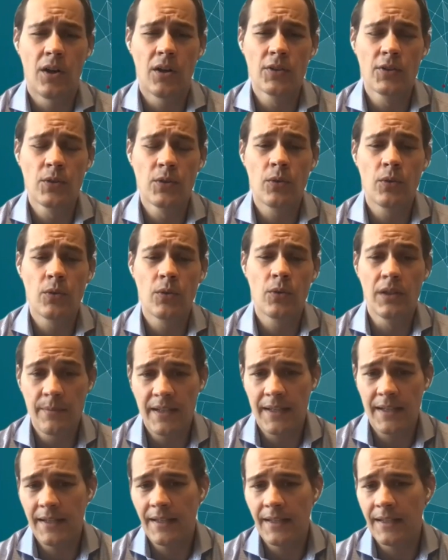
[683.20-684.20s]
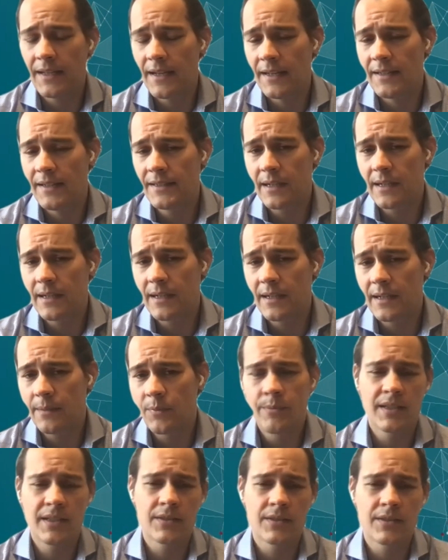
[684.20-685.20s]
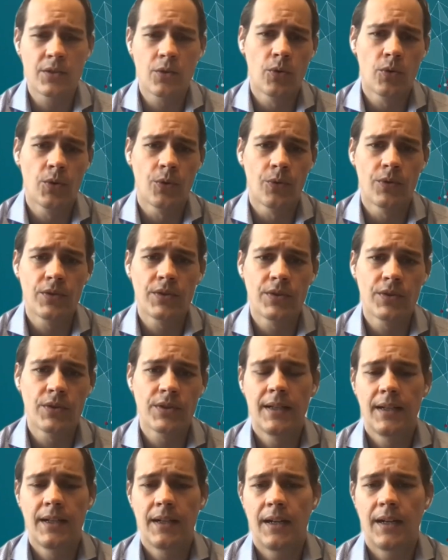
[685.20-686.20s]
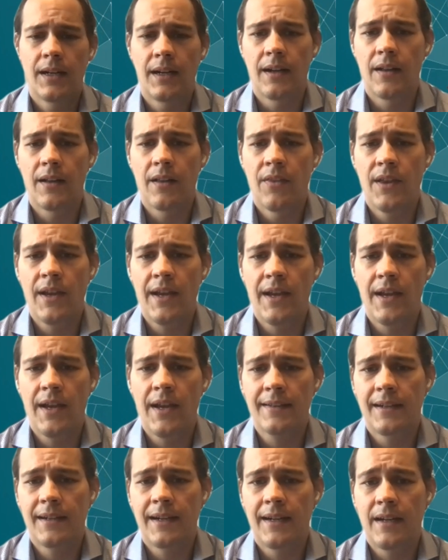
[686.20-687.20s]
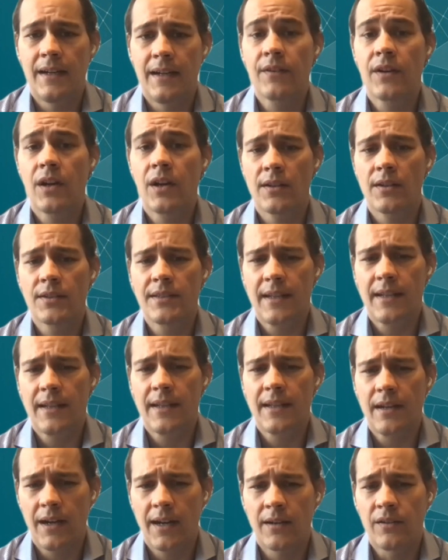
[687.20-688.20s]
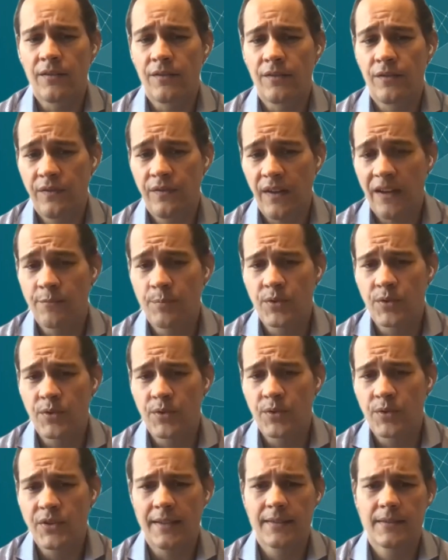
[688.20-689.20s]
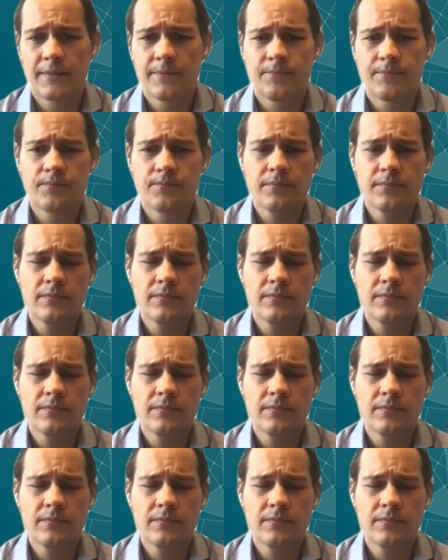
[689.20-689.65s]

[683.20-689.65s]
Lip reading: and also eliminating any type of remittance corridors that have costs that are higher of 5%.